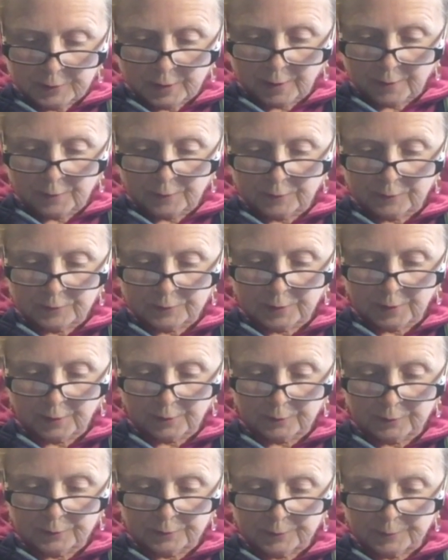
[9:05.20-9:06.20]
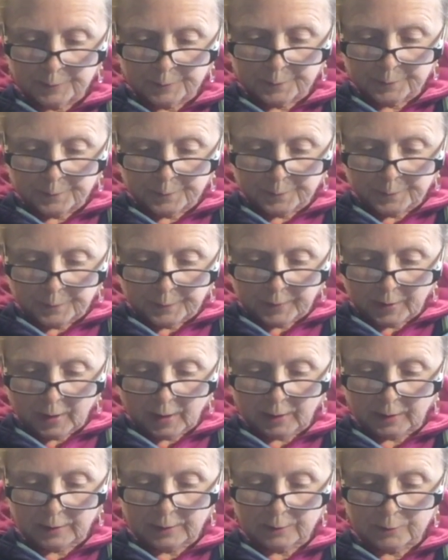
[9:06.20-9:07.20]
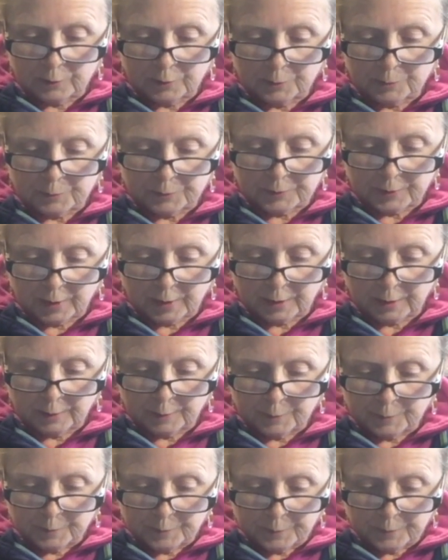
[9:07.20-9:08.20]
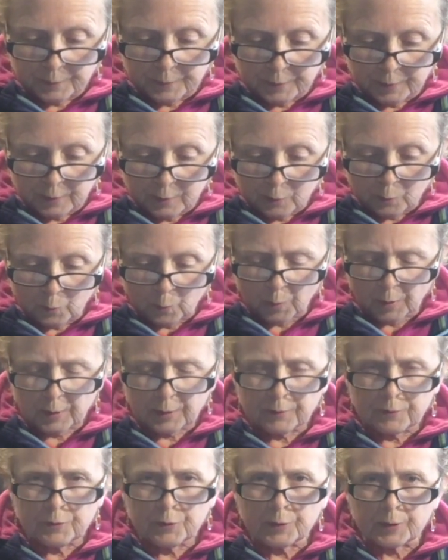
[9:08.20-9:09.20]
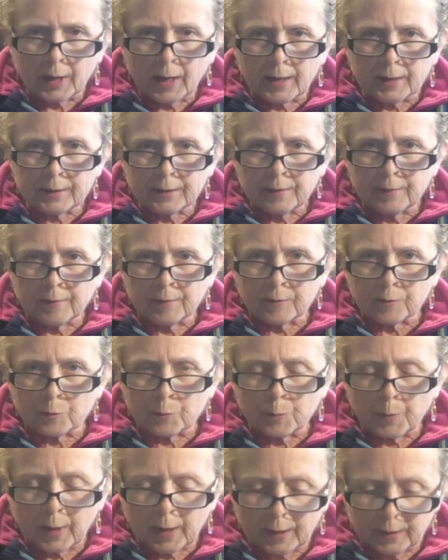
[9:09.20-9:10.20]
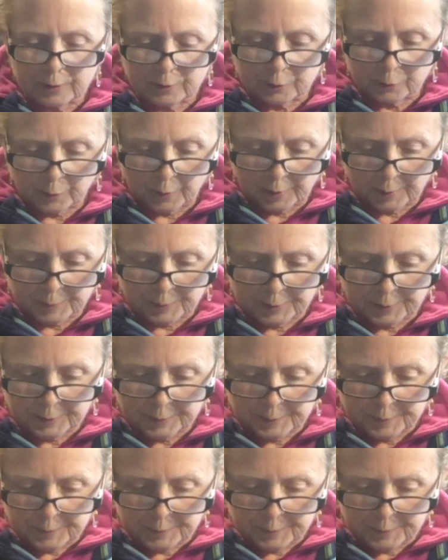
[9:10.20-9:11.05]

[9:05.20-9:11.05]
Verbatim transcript: down the stairs, I hear him say, What have you got in this bag, Grandma?